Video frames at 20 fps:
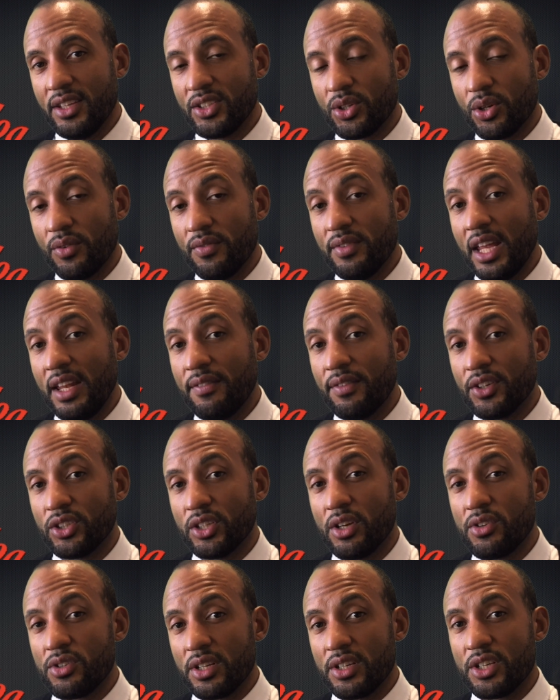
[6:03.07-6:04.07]
the sort of need for
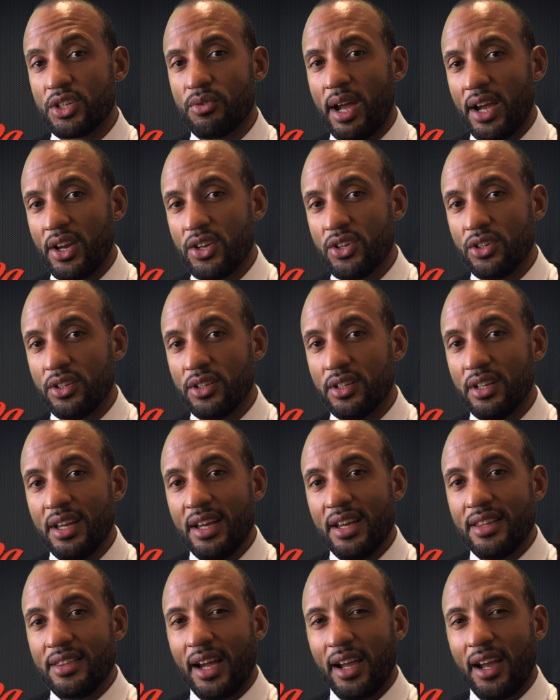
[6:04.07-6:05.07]
social interaction,
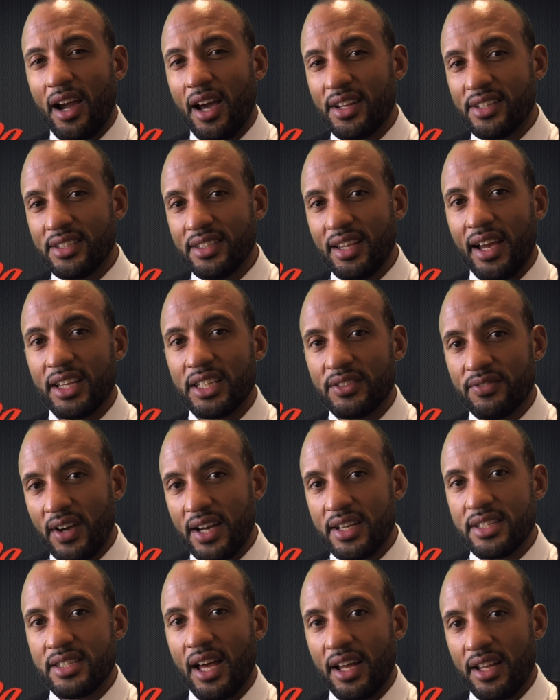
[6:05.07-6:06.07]
that kind of
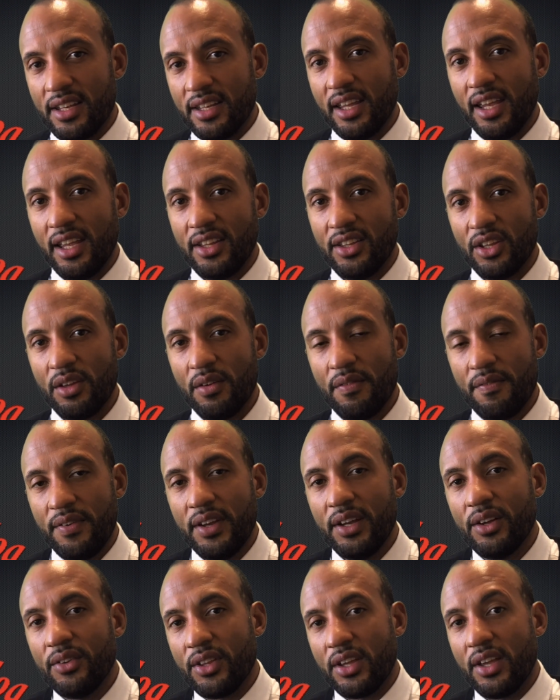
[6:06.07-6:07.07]
satisfies that need, that you
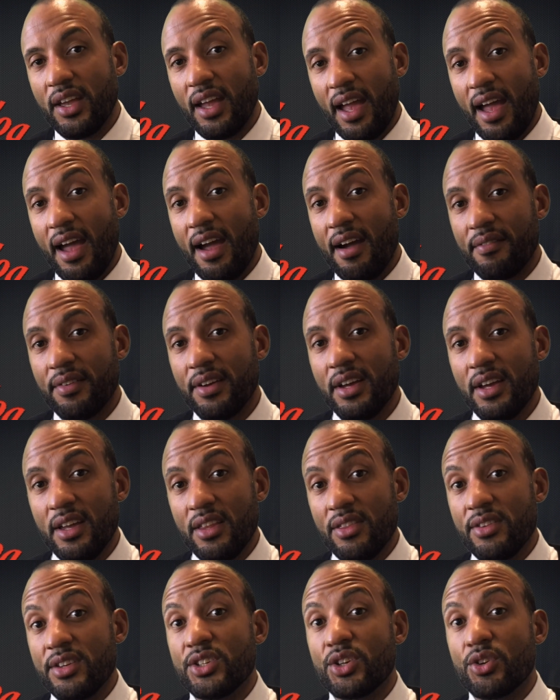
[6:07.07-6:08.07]
feel that you have
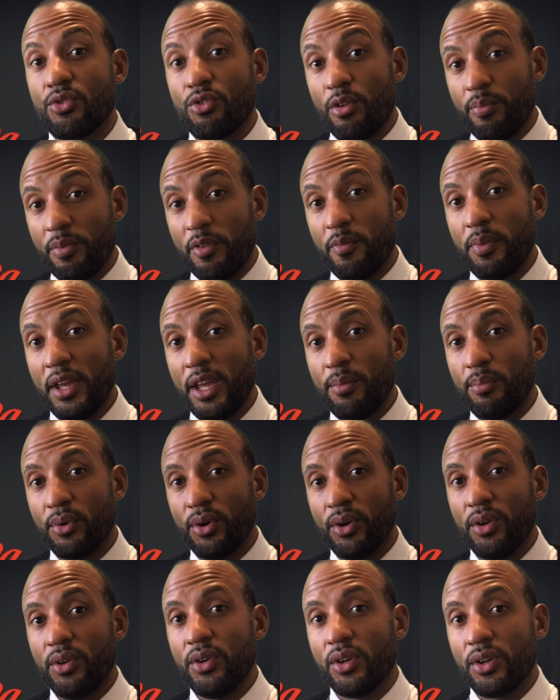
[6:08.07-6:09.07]
this group of
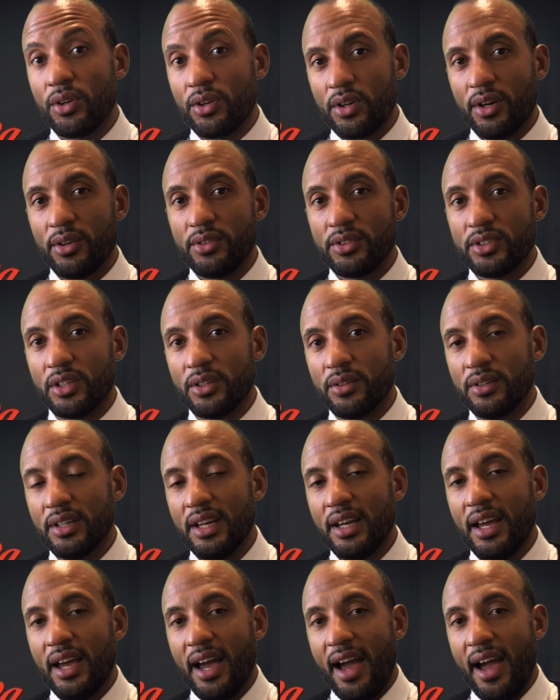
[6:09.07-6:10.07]
people who you can go to.
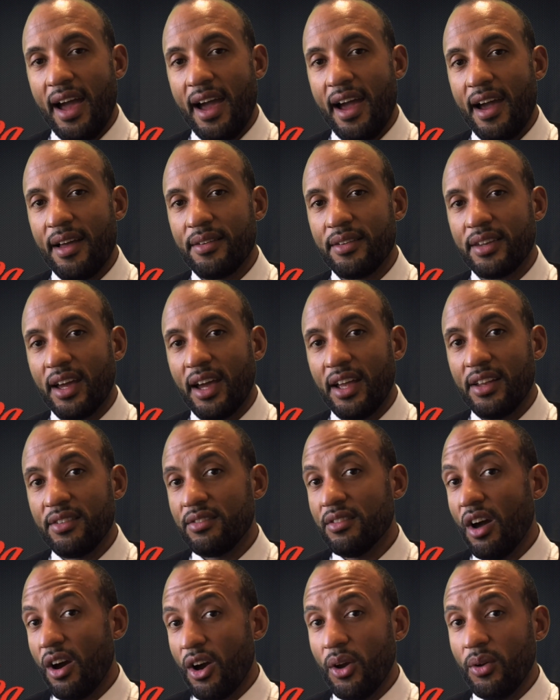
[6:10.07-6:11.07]

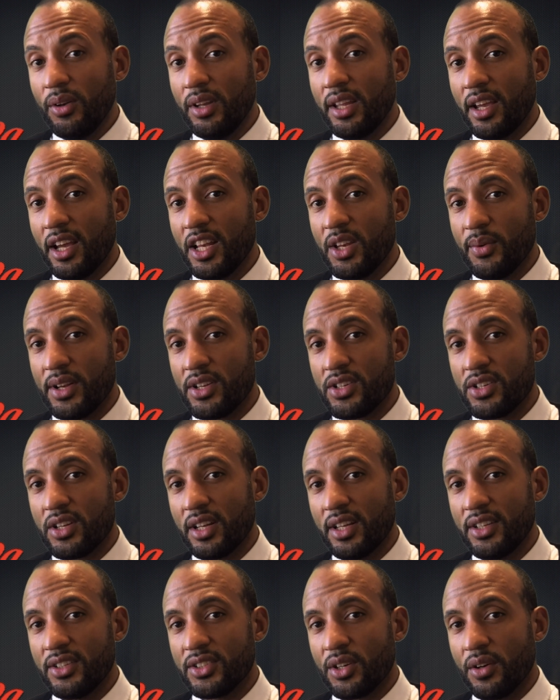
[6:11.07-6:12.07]
And not only can you
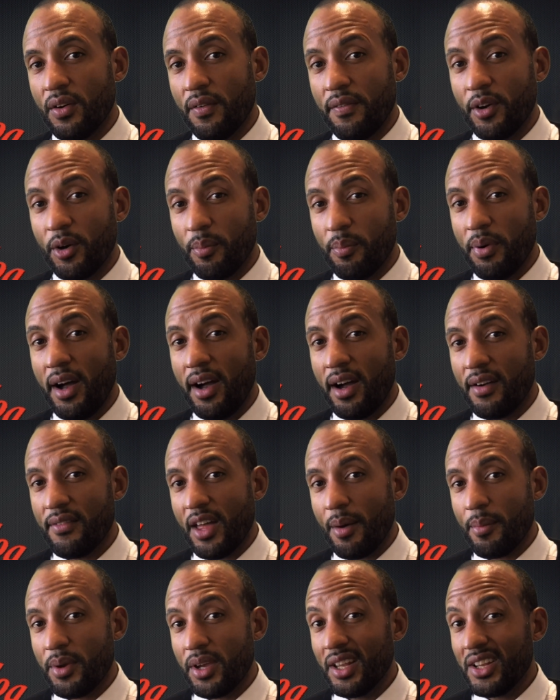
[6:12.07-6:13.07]
actually sort of feel
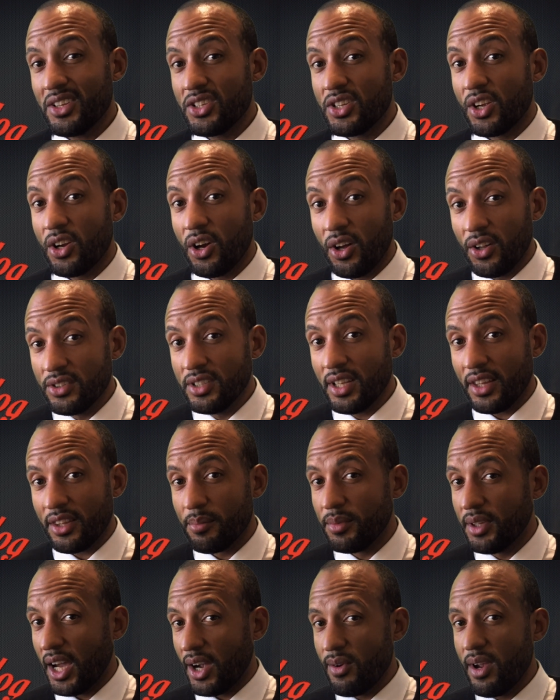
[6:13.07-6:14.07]
part of that, but you can actually
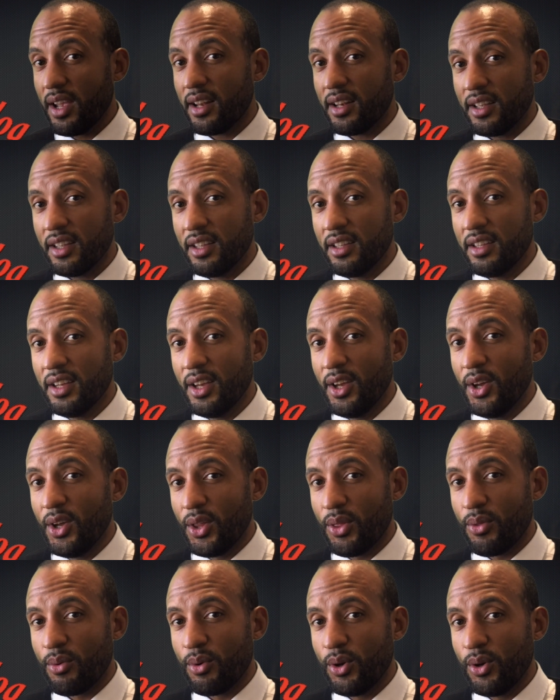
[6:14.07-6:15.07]
contact them directly
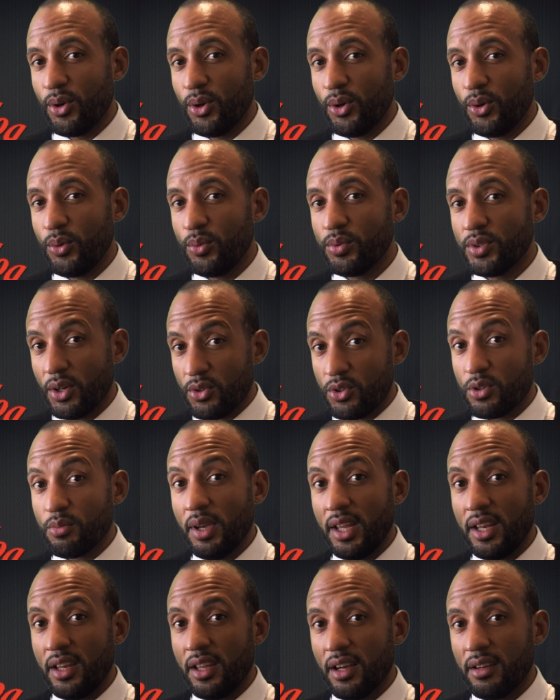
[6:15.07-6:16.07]
through
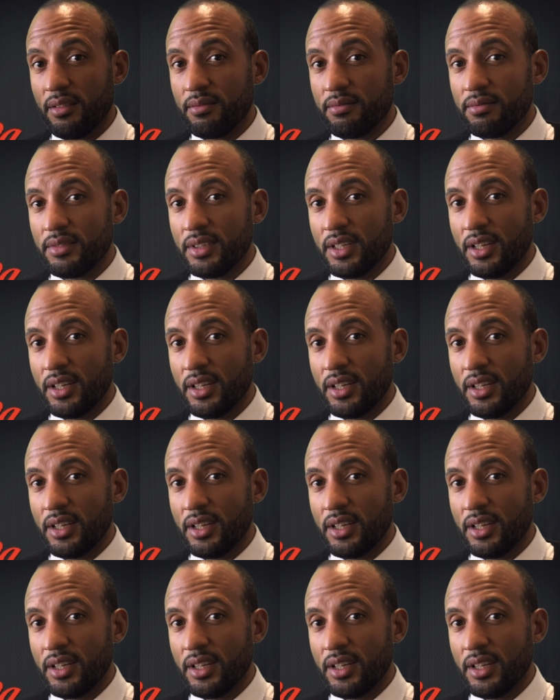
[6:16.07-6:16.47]
social media.